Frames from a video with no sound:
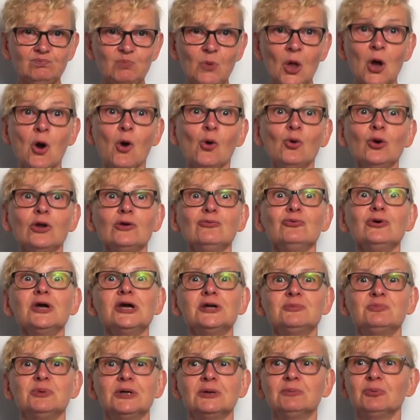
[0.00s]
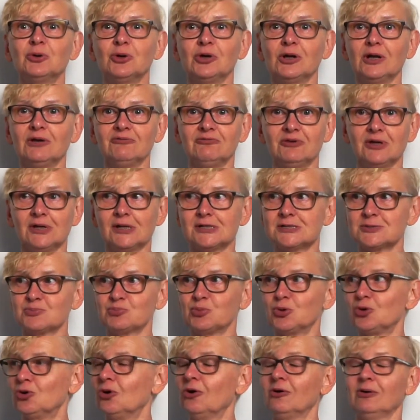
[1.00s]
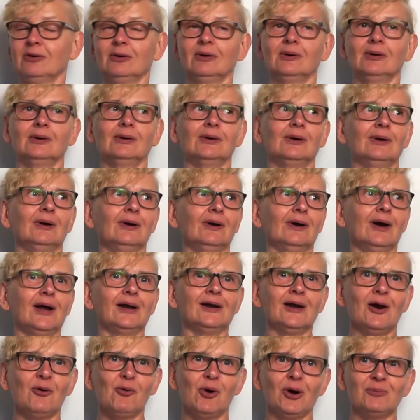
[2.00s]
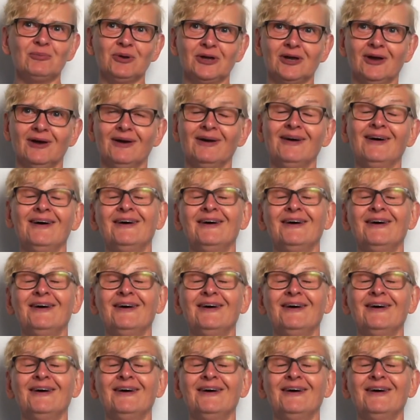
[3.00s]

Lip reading: Only weird people live in Espoo. Now I'm here.